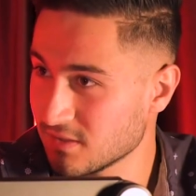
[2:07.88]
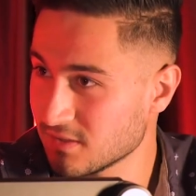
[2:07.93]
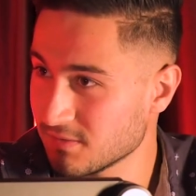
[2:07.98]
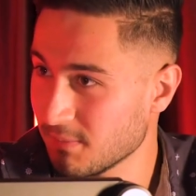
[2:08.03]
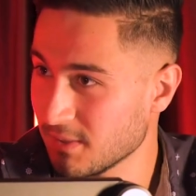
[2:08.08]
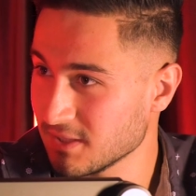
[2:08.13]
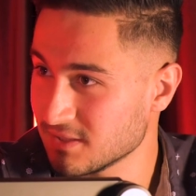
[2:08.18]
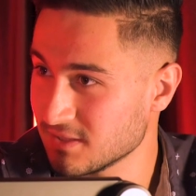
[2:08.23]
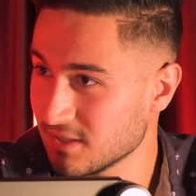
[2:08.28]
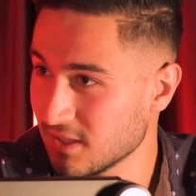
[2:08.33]
it's
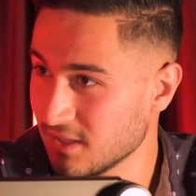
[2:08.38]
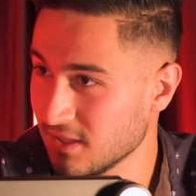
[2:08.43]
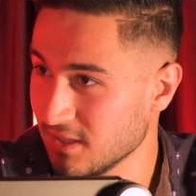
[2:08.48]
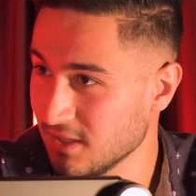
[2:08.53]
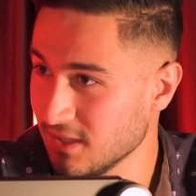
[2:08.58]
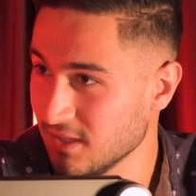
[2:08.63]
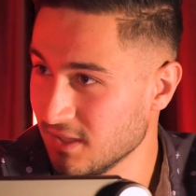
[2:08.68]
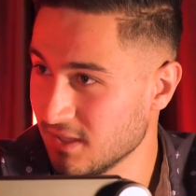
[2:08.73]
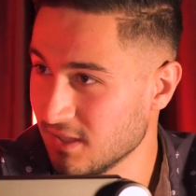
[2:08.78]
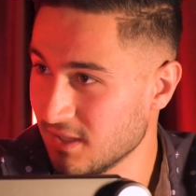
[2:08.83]
my
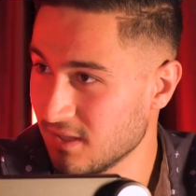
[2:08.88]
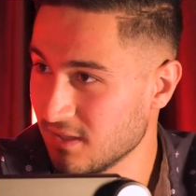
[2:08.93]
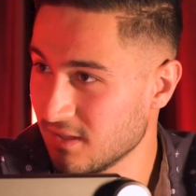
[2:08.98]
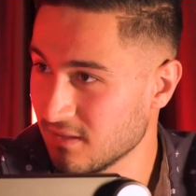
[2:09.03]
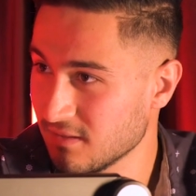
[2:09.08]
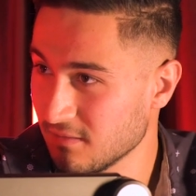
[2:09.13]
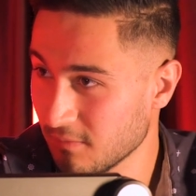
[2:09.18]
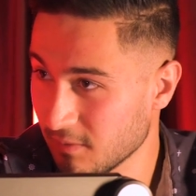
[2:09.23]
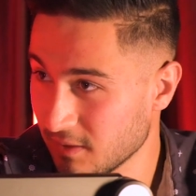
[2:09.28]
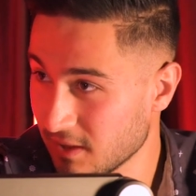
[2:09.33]
study.
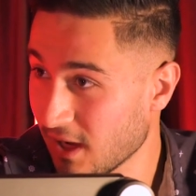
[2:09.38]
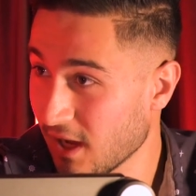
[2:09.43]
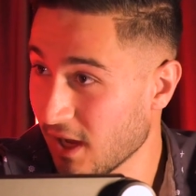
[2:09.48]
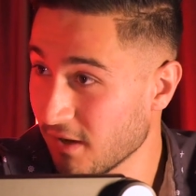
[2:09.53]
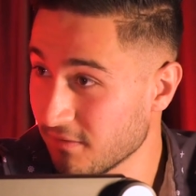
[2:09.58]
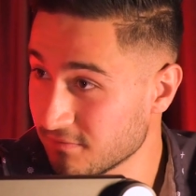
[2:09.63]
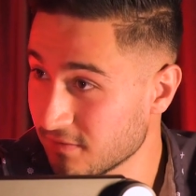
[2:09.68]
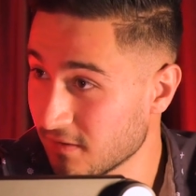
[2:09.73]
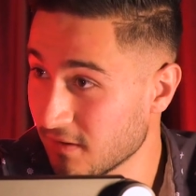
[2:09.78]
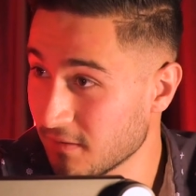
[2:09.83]
When I
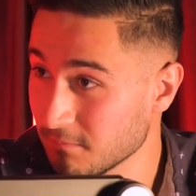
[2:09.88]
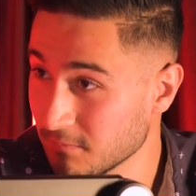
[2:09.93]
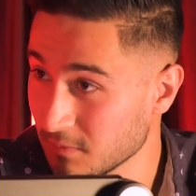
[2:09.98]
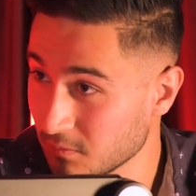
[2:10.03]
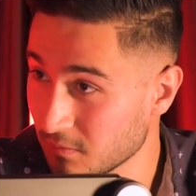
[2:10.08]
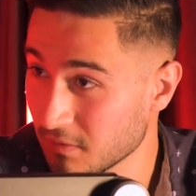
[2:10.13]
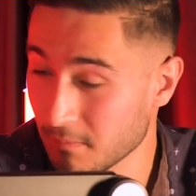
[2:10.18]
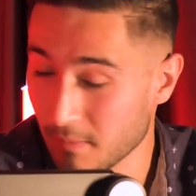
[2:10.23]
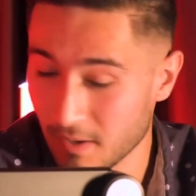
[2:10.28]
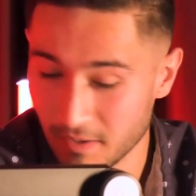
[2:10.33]
have fun
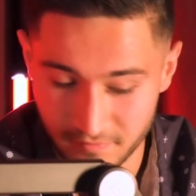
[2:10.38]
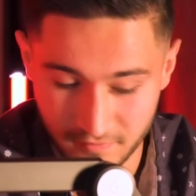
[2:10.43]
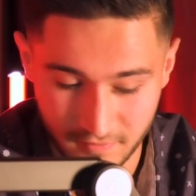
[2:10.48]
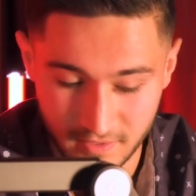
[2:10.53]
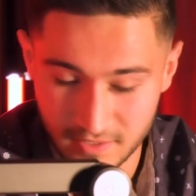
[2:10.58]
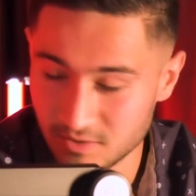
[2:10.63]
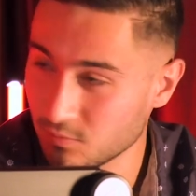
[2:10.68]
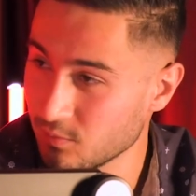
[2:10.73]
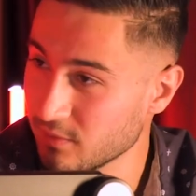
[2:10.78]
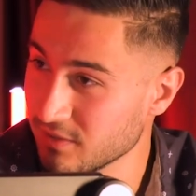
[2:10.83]
with my
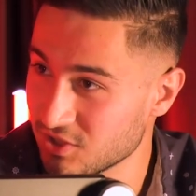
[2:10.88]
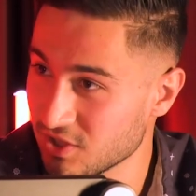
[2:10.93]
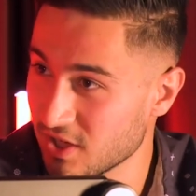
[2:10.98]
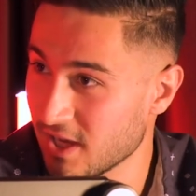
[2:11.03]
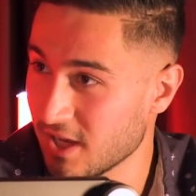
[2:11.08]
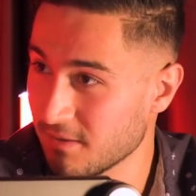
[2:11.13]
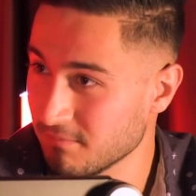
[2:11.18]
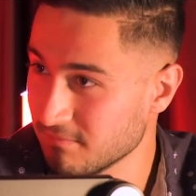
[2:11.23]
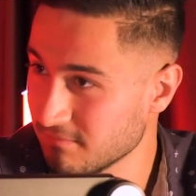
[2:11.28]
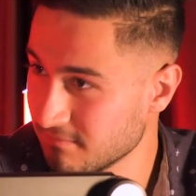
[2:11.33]
friends, we
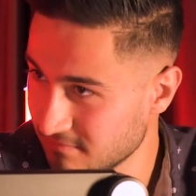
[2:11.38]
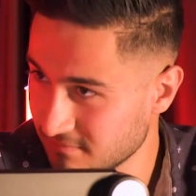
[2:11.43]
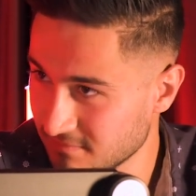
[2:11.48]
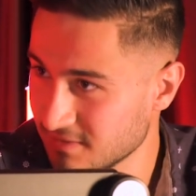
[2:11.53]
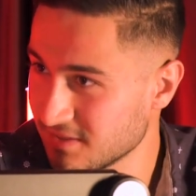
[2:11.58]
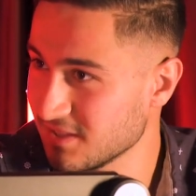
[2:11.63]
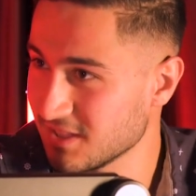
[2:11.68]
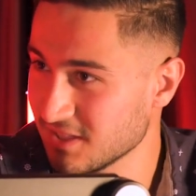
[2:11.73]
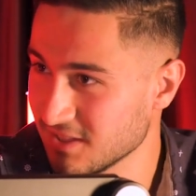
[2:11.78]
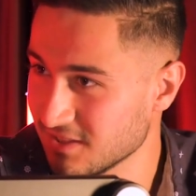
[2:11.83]
jam.
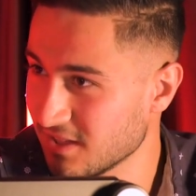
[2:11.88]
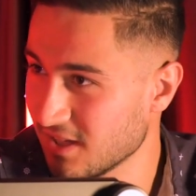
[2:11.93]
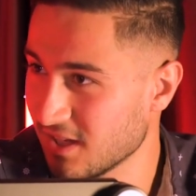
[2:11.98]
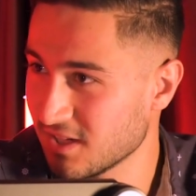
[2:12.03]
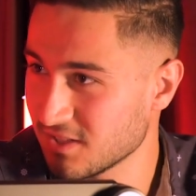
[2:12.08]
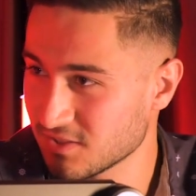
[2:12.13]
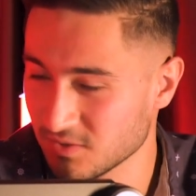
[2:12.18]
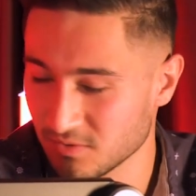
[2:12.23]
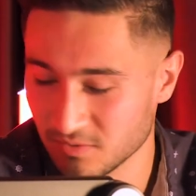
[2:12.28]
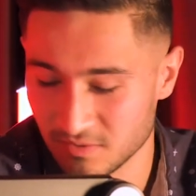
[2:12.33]
It's a
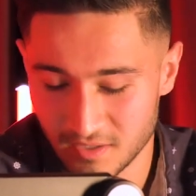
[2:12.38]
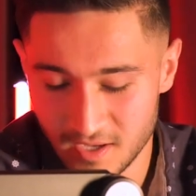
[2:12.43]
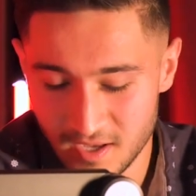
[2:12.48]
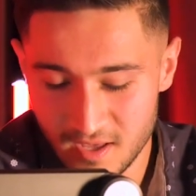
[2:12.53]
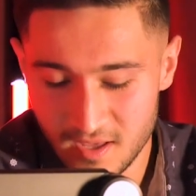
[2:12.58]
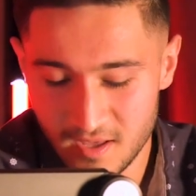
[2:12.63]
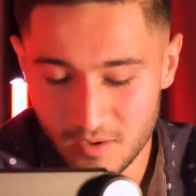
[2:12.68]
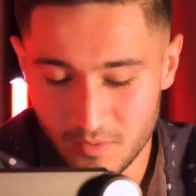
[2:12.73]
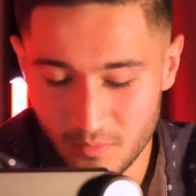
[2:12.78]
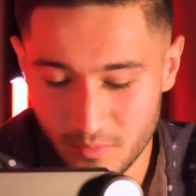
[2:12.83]
guitar. So
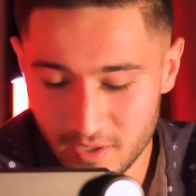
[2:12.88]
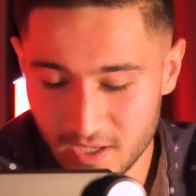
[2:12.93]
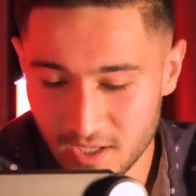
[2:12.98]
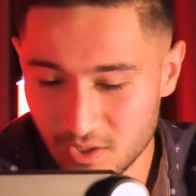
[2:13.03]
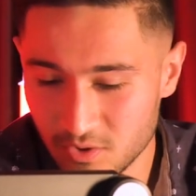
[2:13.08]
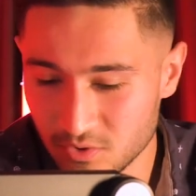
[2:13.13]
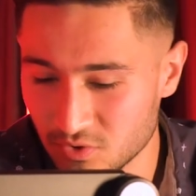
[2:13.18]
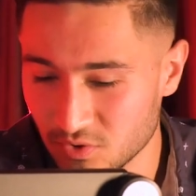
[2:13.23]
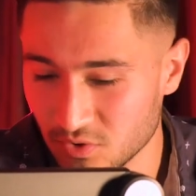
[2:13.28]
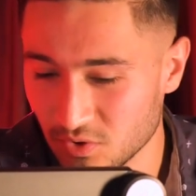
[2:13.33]
when I
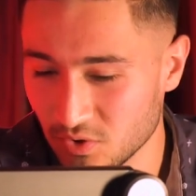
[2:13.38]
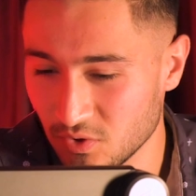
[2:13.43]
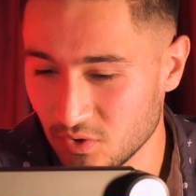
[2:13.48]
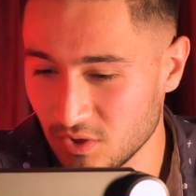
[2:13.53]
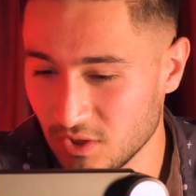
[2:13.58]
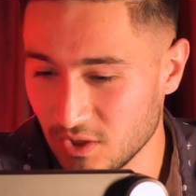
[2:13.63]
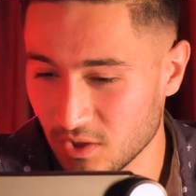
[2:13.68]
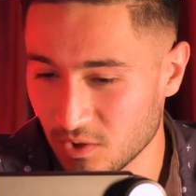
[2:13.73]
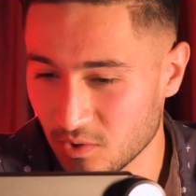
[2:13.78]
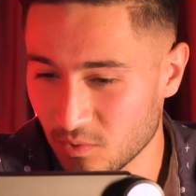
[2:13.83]
go to
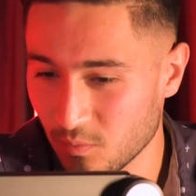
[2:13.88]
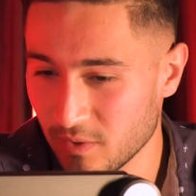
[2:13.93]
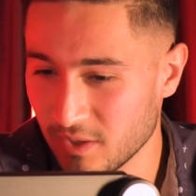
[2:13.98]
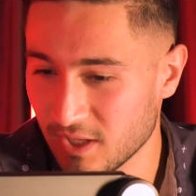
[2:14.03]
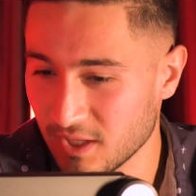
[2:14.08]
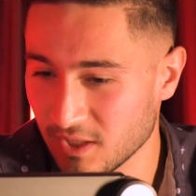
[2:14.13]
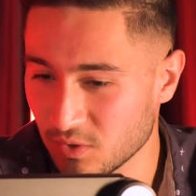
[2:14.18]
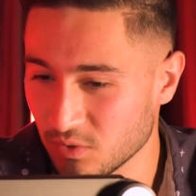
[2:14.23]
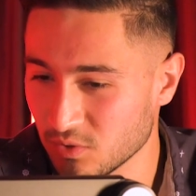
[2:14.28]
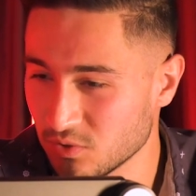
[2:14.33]
uni or when
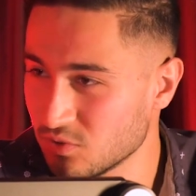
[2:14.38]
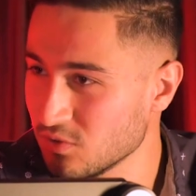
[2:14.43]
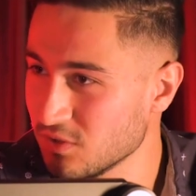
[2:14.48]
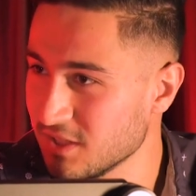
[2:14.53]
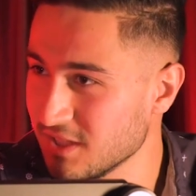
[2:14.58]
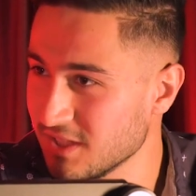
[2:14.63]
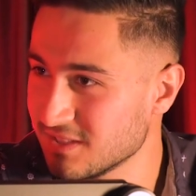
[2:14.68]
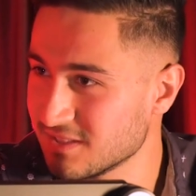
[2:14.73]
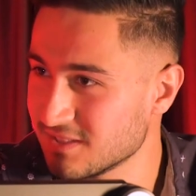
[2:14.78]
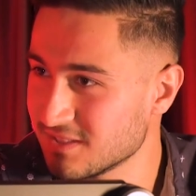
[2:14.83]
I go to
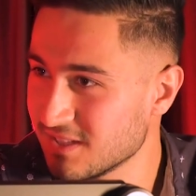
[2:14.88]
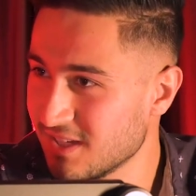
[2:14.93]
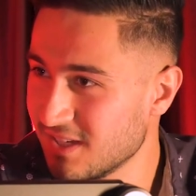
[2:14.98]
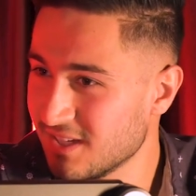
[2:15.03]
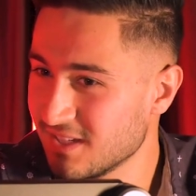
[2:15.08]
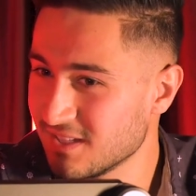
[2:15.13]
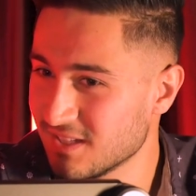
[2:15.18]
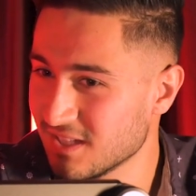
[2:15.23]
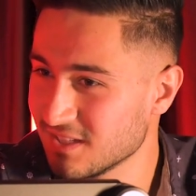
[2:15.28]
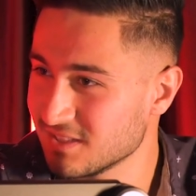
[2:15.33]
gigs,
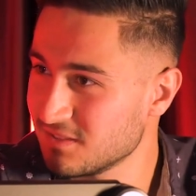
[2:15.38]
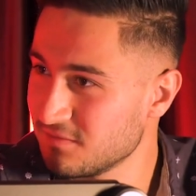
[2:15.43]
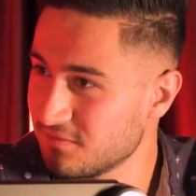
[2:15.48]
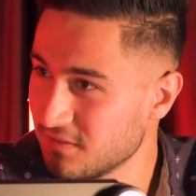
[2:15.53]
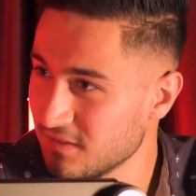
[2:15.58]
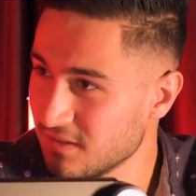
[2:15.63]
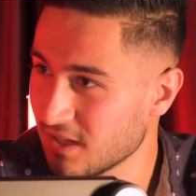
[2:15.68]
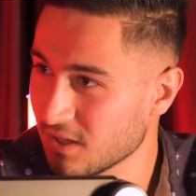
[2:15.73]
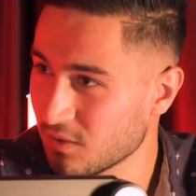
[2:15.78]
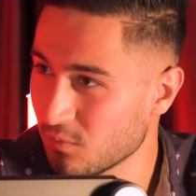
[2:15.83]
it doesn't
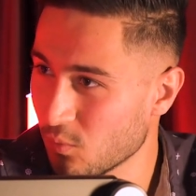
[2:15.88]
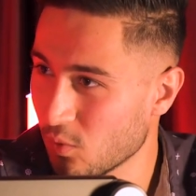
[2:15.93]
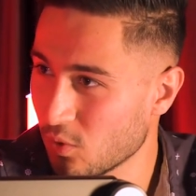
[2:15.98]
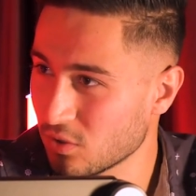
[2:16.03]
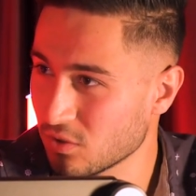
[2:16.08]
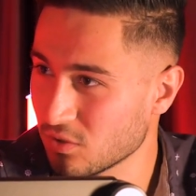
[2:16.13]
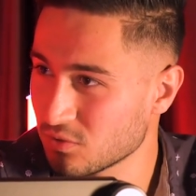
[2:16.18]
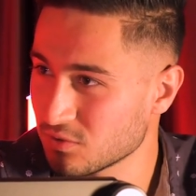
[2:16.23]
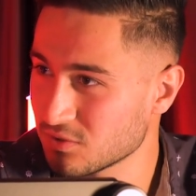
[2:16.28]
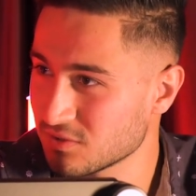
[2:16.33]
feel like
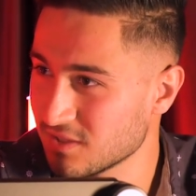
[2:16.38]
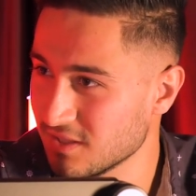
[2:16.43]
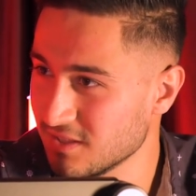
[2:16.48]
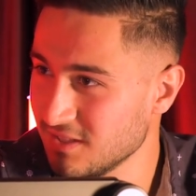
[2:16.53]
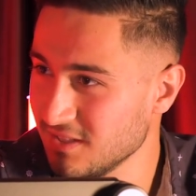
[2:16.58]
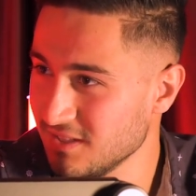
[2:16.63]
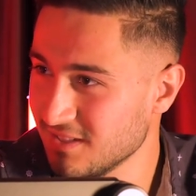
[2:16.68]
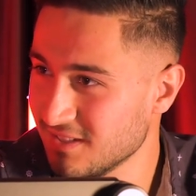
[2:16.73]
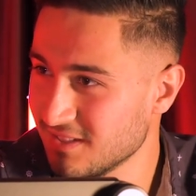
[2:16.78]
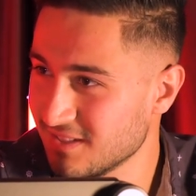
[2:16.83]
work or
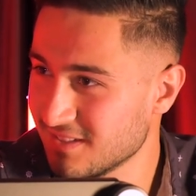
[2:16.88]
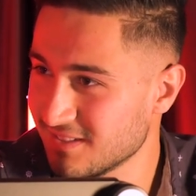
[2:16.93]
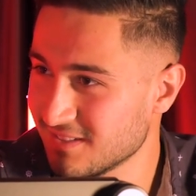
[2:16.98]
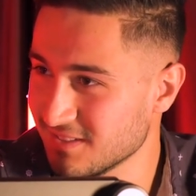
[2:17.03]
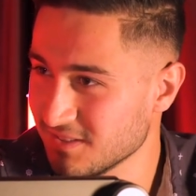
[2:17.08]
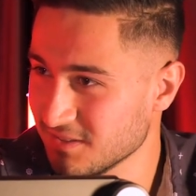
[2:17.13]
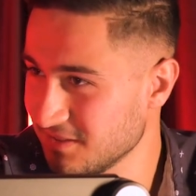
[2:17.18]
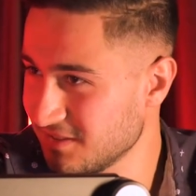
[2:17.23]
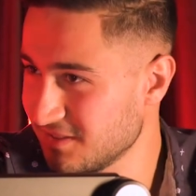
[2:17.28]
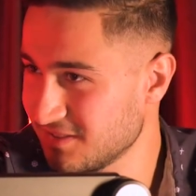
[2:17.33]
study.
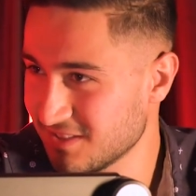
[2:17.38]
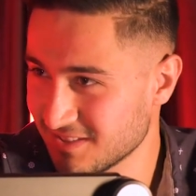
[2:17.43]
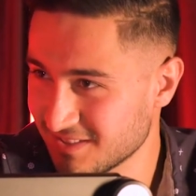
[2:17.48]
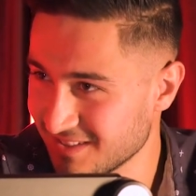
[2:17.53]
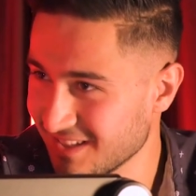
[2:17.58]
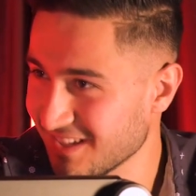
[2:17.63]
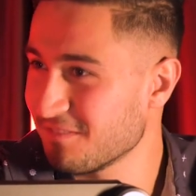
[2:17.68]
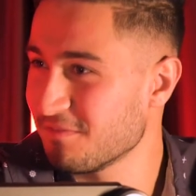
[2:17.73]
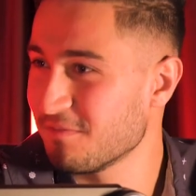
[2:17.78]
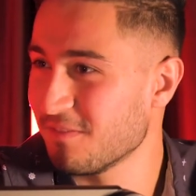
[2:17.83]
So it's just
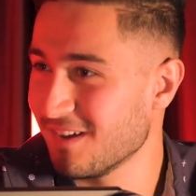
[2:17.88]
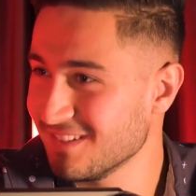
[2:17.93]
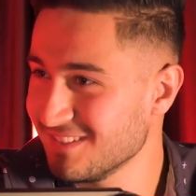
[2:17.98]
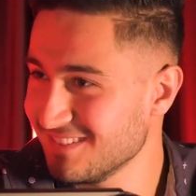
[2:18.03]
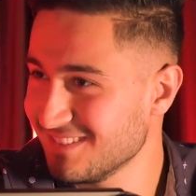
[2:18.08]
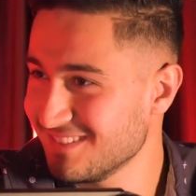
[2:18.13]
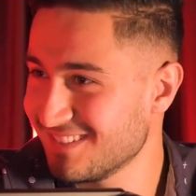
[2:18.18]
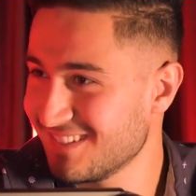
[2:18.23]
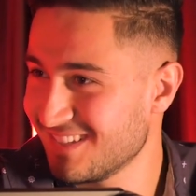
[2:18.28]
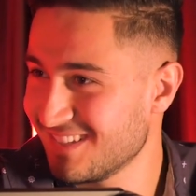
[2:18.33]
like fun.